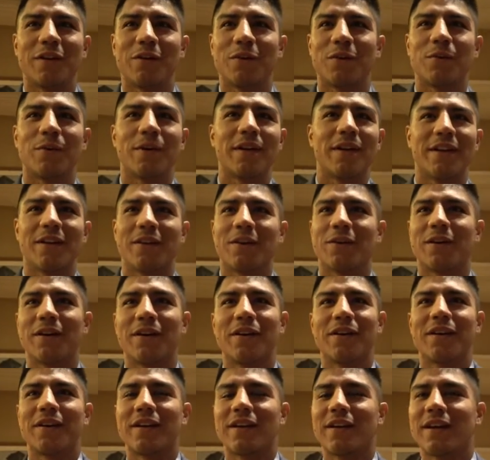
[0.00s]
you already know that
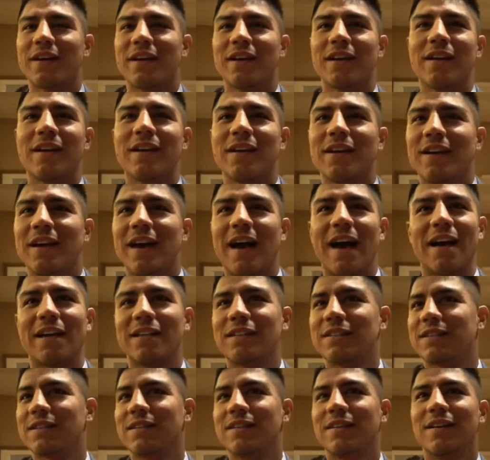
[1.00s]
you're going to get
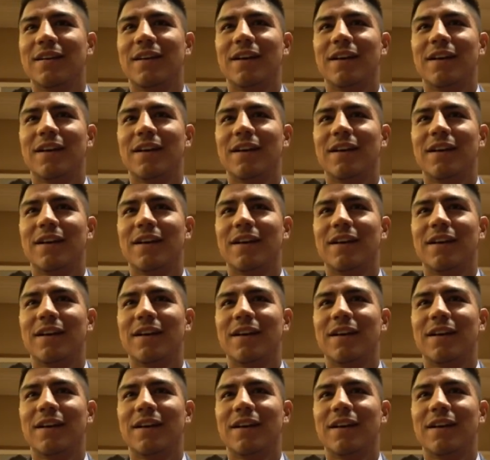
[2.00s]
action.